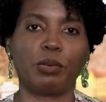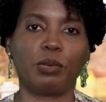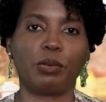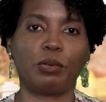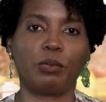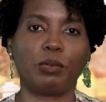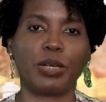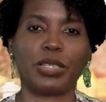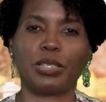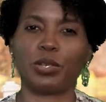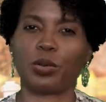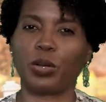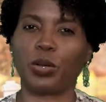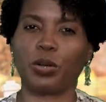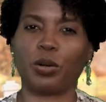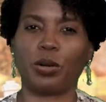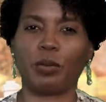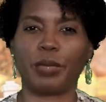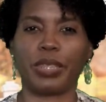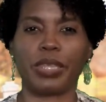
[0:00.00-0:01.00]
what's
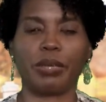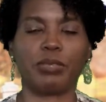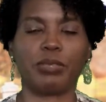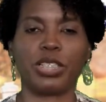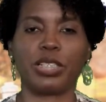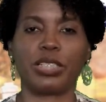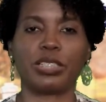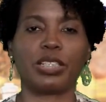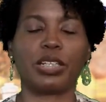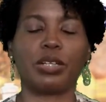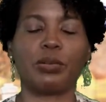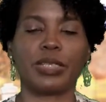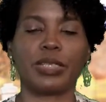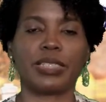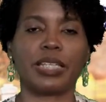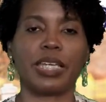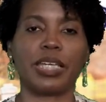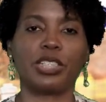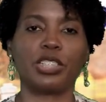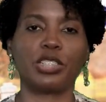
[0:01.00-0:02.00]
going on with him. She doesn't know
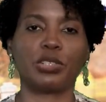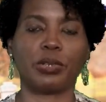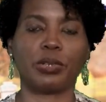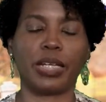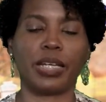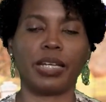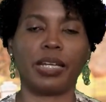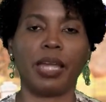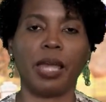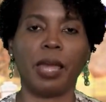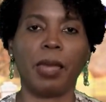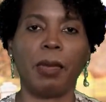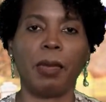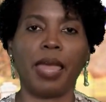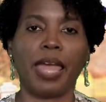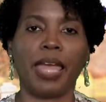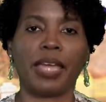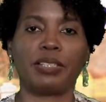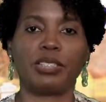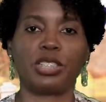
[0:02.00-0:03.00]
his history,
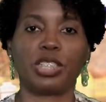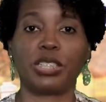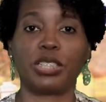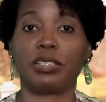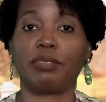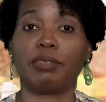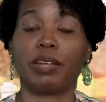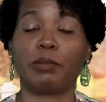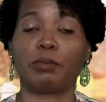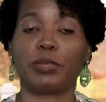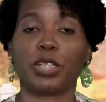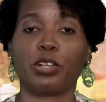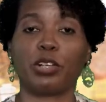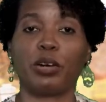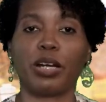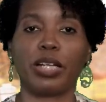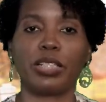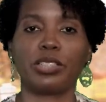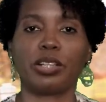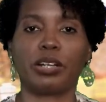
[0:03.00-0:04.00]
and she's developed a
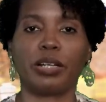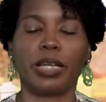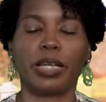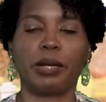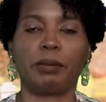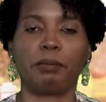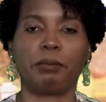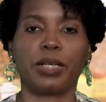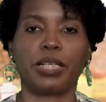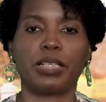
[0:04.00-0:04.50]
crush on him.